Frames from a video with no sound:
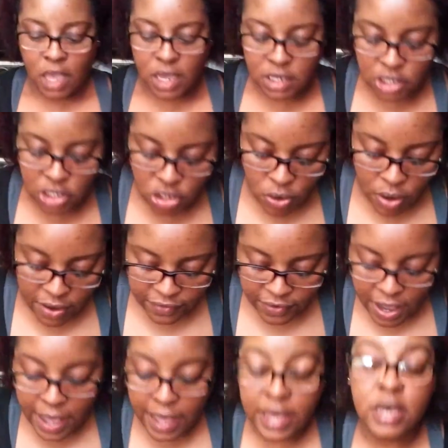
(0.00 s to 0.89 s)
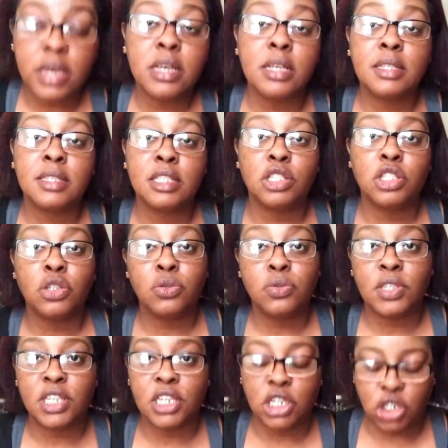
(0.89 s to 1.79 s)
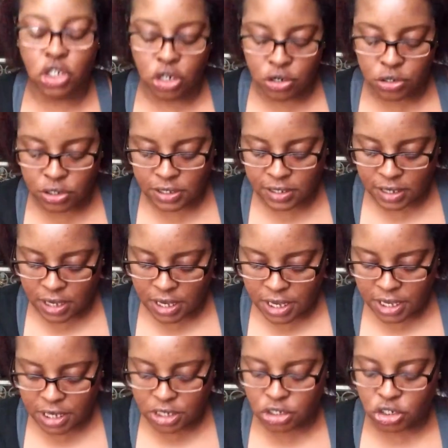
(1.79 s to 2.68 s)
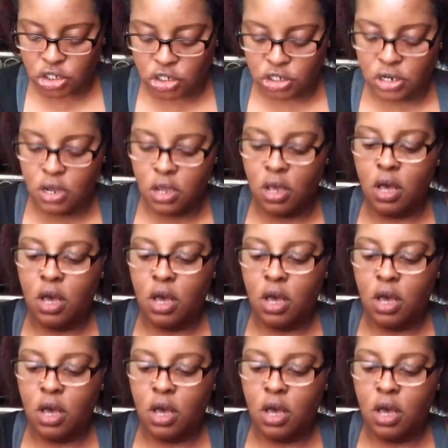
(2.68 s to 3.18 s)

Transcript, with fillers: And so I've got us two t-shirts each.